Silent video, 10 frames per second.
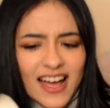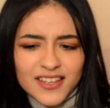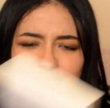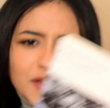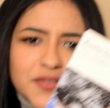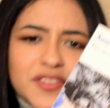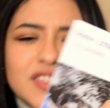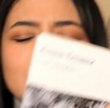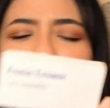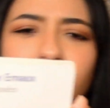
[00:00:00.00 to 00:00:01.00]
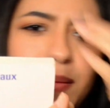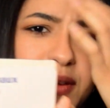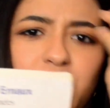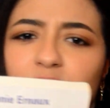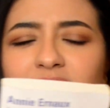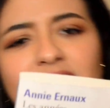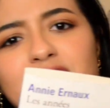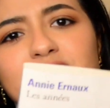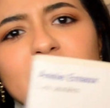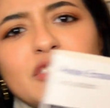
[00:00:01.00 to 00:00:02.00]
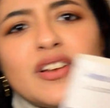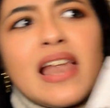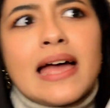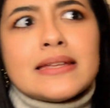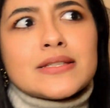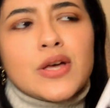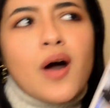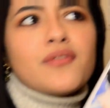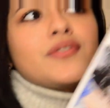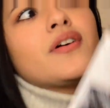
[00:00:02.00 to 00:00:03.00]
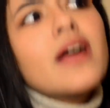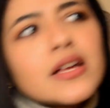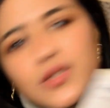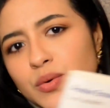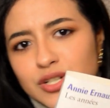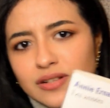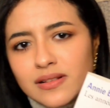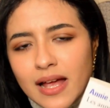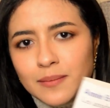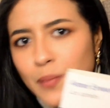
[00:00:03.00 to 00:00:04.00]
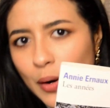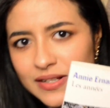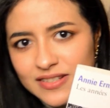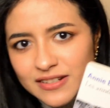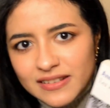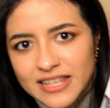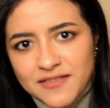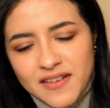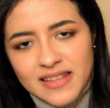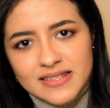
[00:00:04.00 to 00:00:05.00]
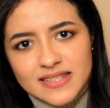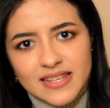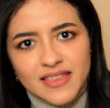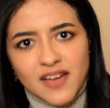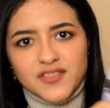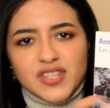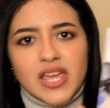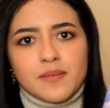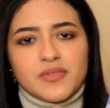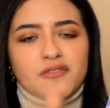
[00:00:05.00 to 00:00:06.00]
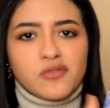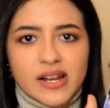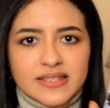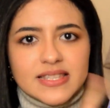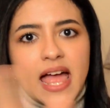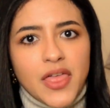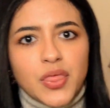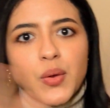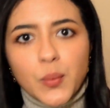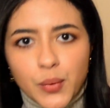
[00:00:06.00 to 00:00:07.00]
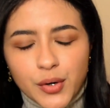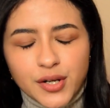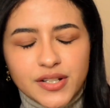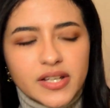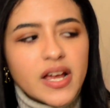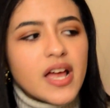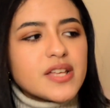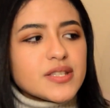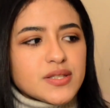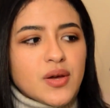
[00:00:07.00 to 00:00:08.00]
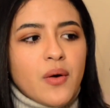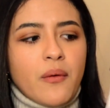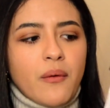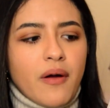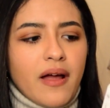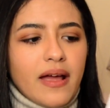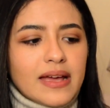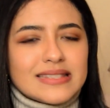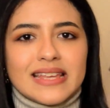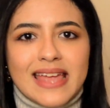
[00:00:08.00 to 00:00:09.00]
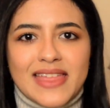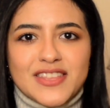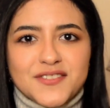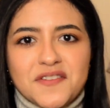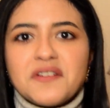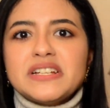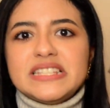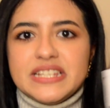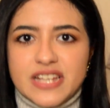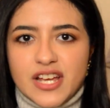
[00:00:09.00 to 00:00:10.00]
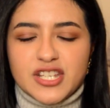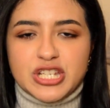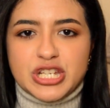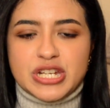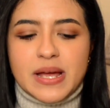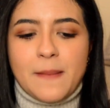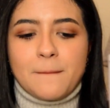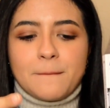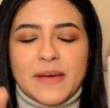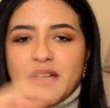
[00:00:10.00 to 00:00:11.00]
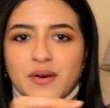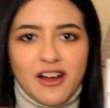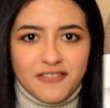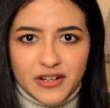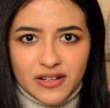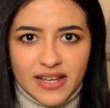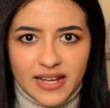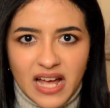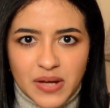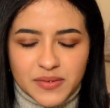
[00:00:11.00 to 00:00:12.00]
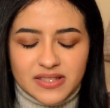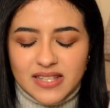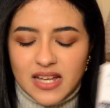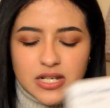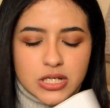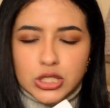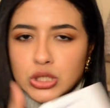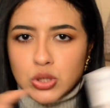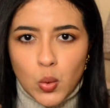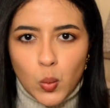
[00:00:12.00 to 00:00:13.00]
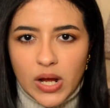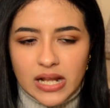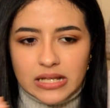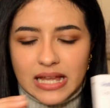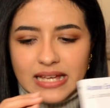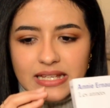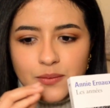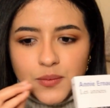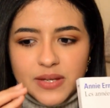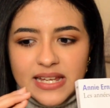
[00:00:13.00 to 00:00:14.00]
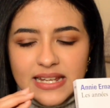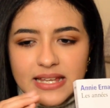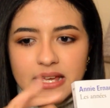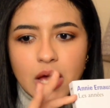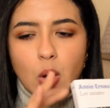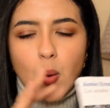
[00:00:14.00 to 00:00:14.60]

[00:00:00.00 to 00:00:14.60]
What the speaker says: kind of describing her life in the lights of social and political events that have shaped France and the world. So it's again this very detached biographical account done so well, like really